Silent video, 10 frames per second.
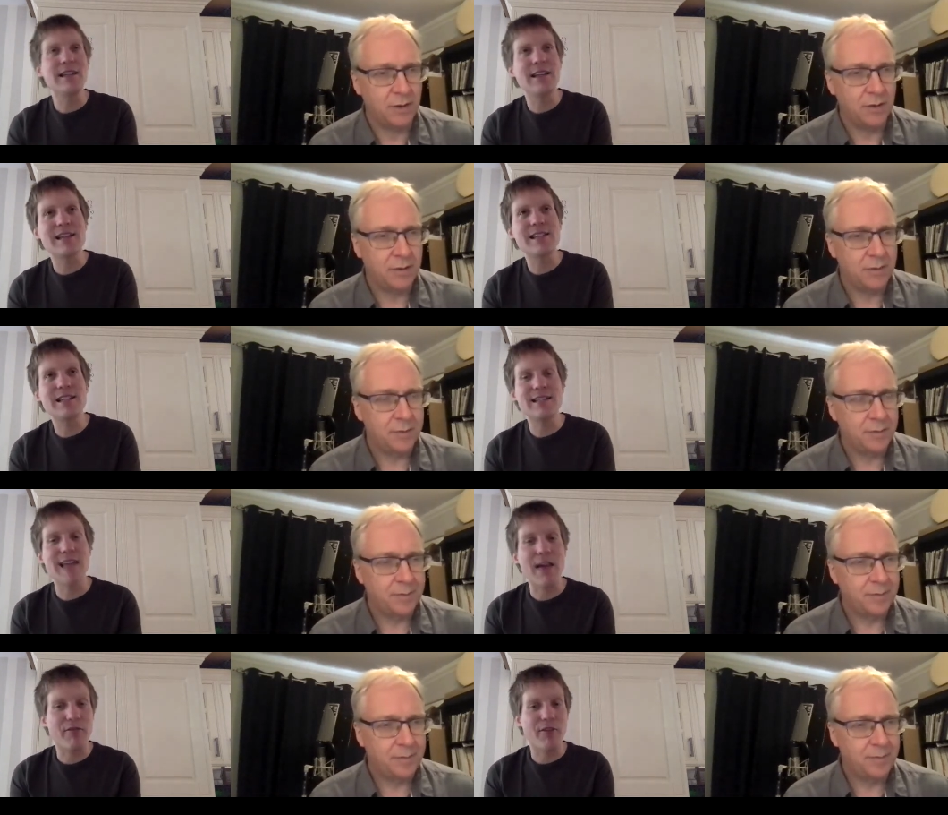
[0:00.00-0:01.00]
Speaker 1: that's in
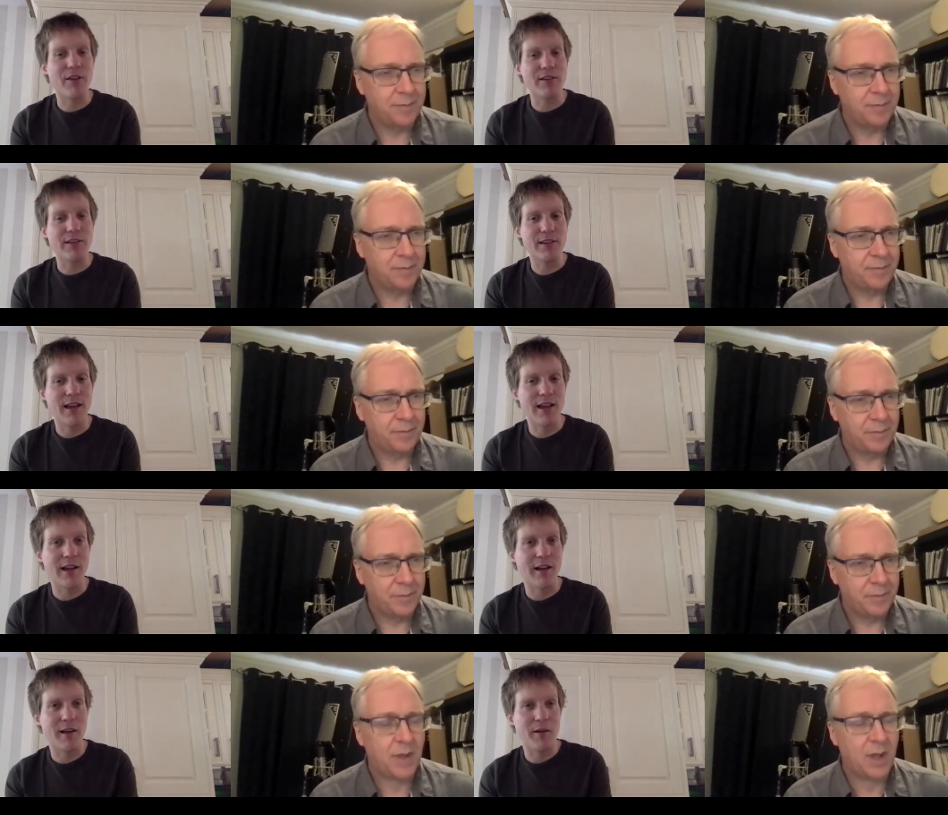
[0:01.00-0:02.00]
Deptford.
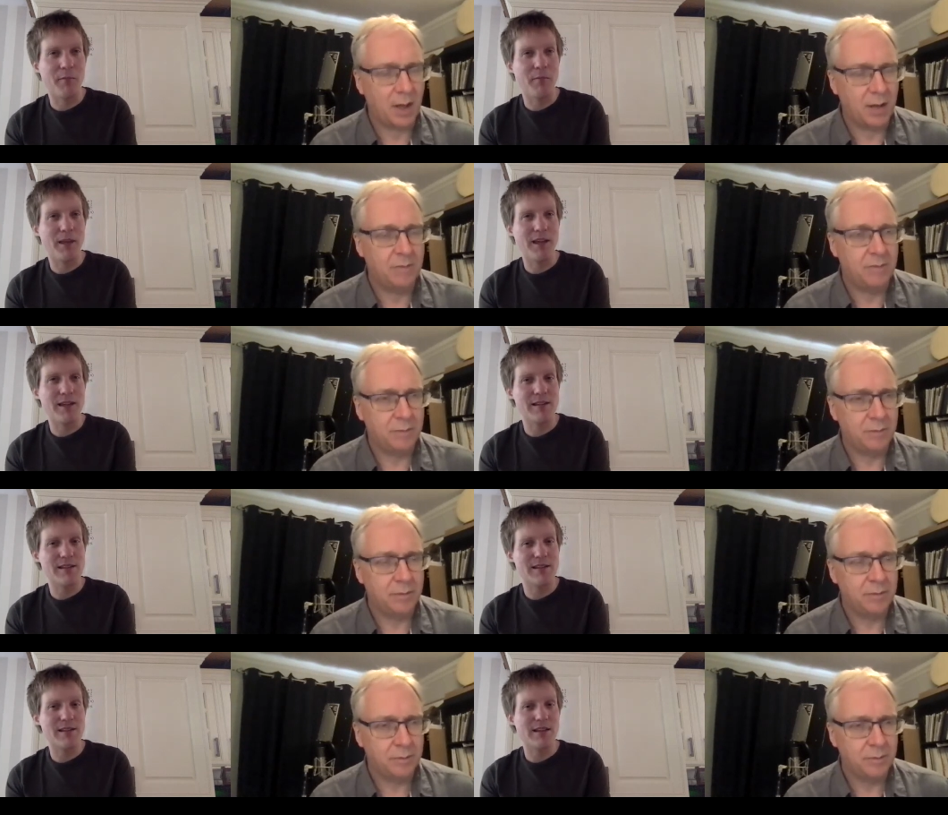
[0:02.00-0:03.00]
Um,
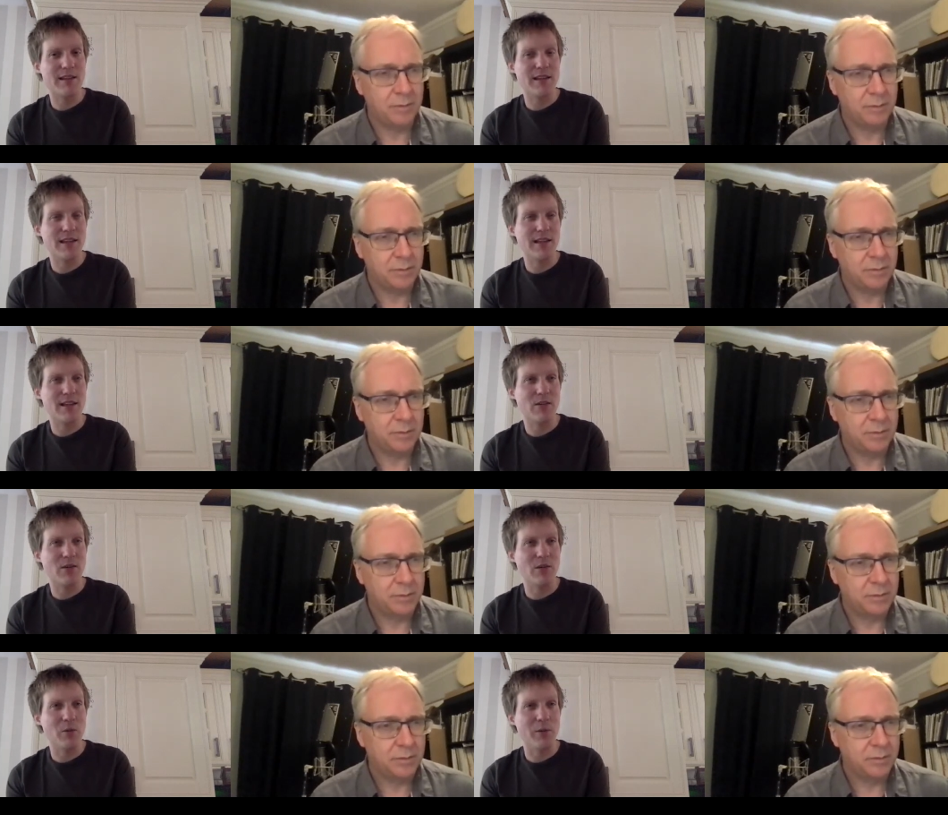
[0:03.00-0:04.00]
it's at the
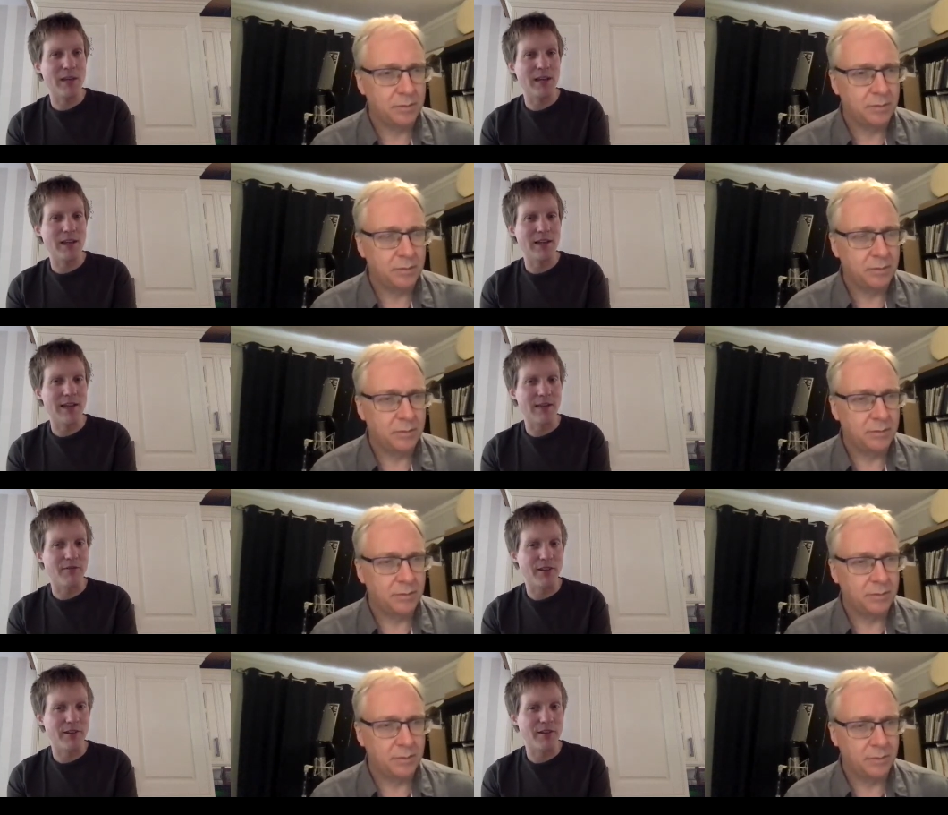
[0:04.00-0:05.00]
Albany in
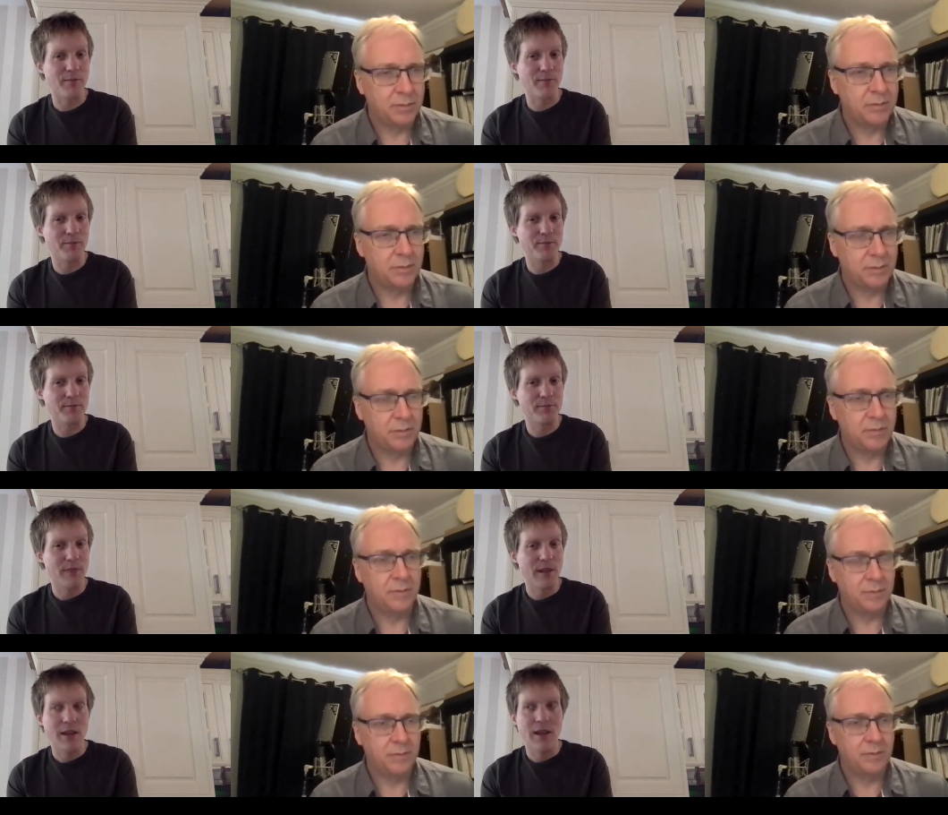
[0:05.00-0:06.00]
Deptford.
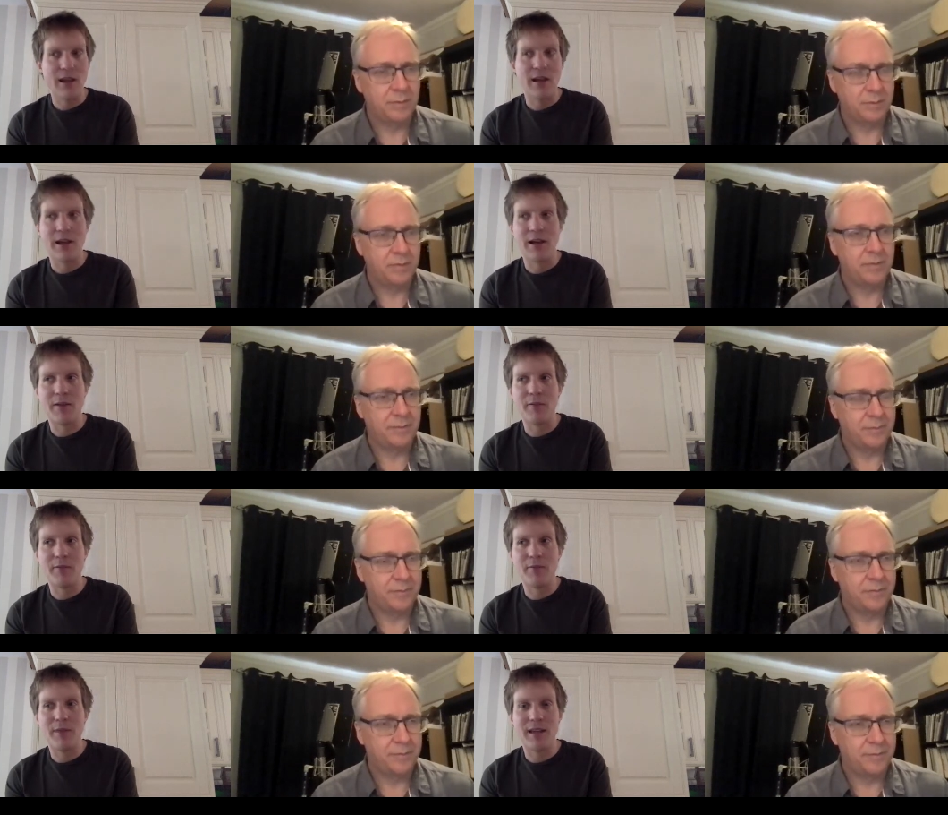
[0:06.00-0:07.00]
Um,
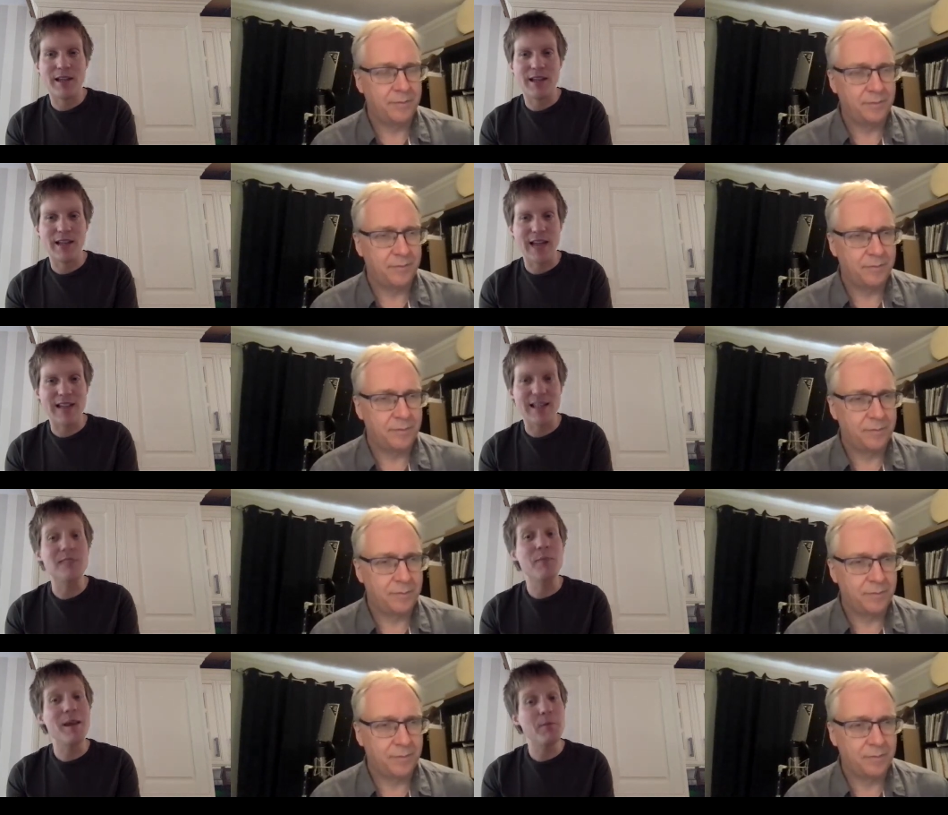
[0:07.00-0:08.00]
and it, yeah, it's it's
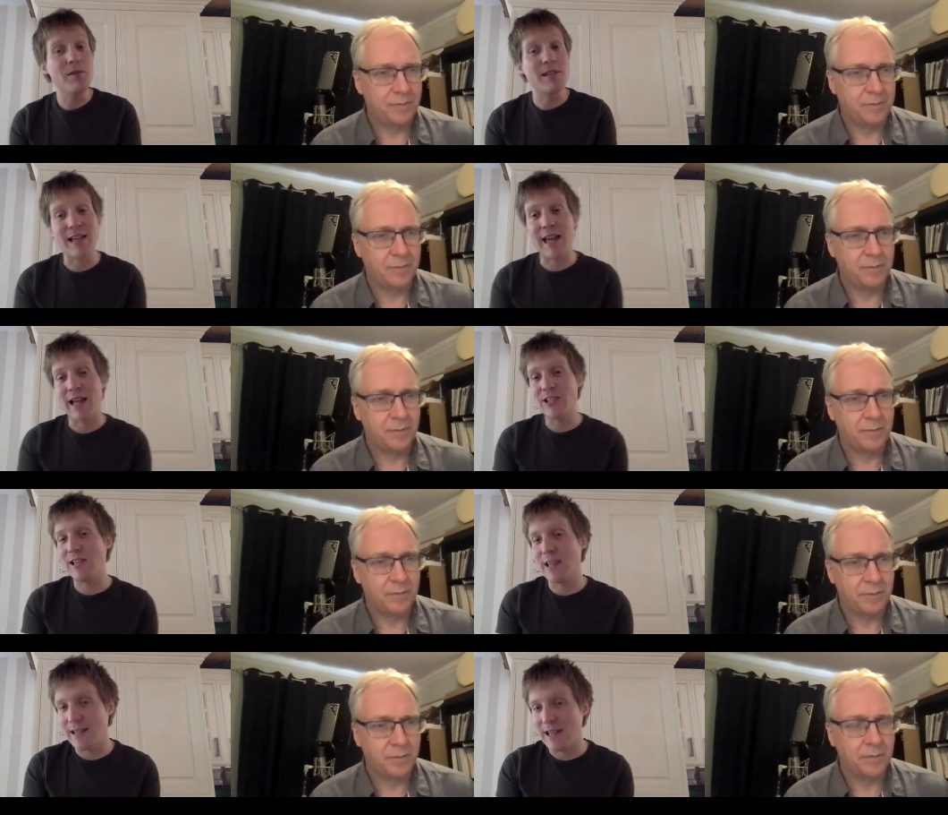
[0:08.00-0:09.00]
Make Music Day actually
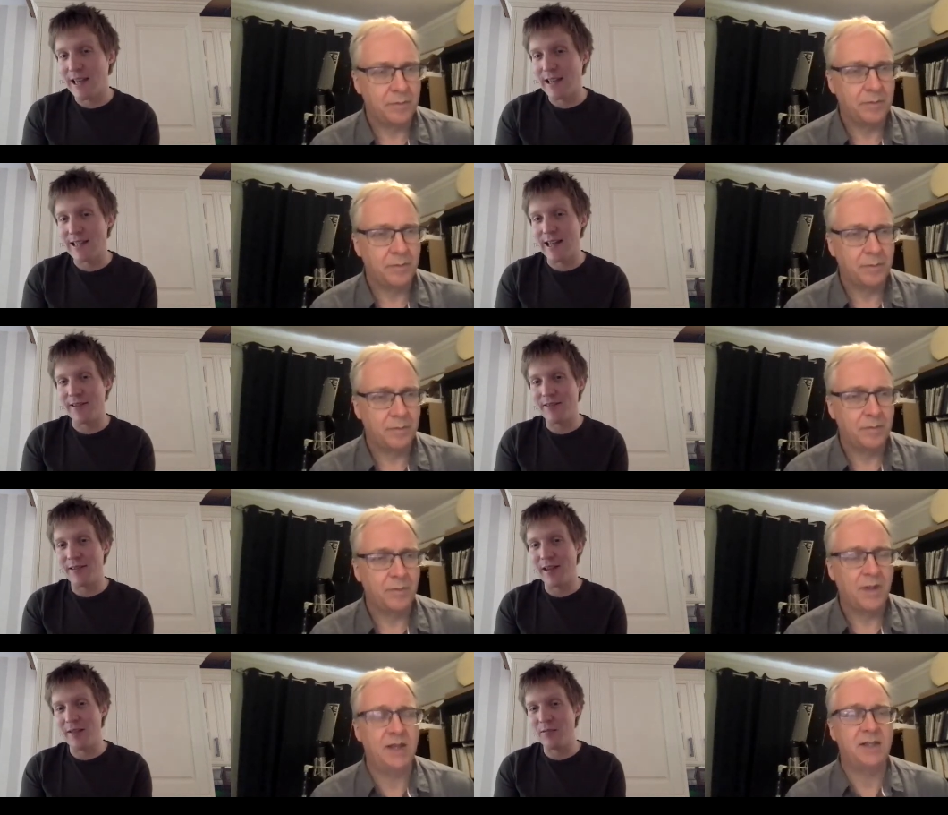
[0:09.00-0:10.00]
that day, isn't it?
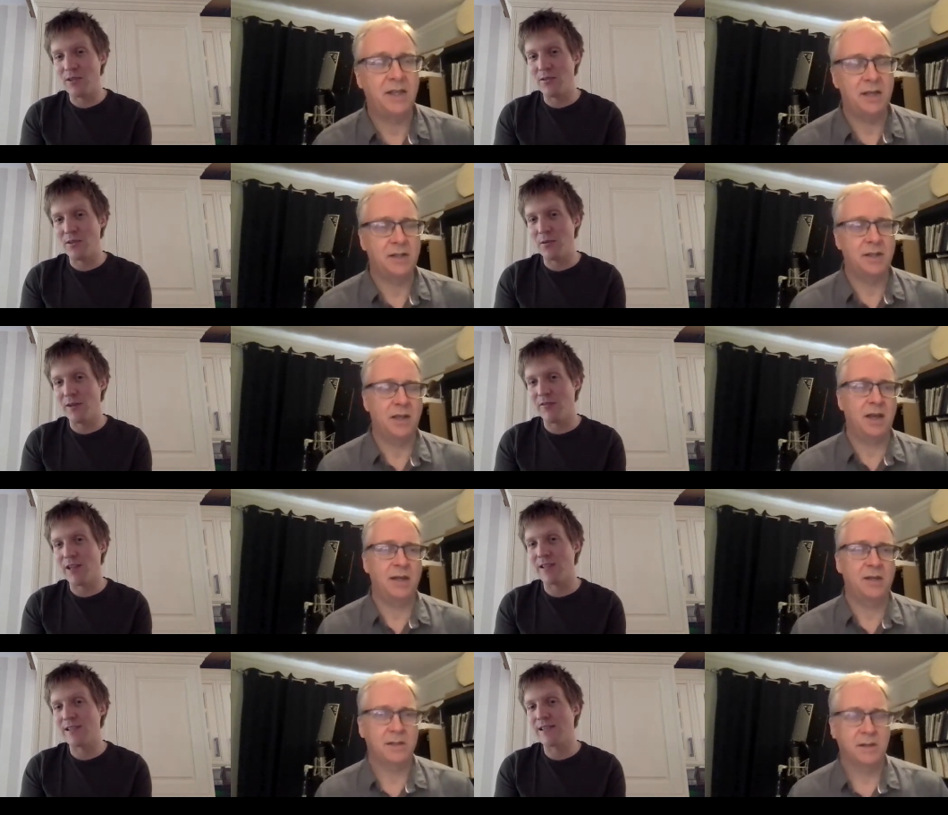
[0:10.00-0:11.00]
Um, yes, June
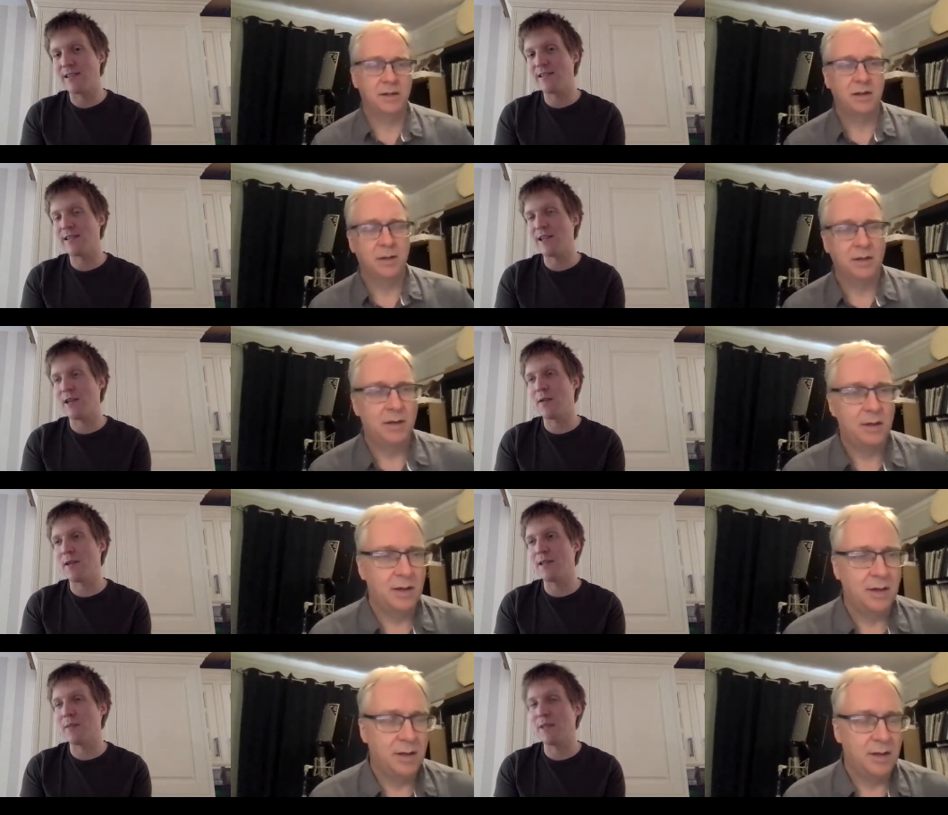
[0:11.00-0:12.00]
yes. So
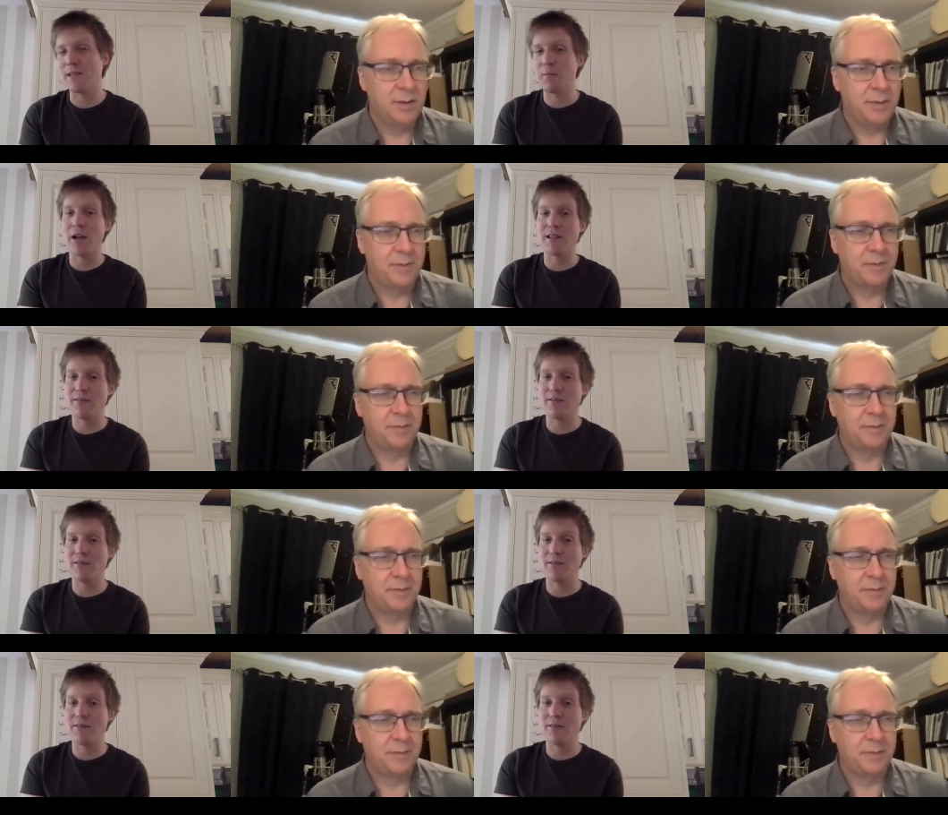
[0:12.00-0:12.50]
it's it's part of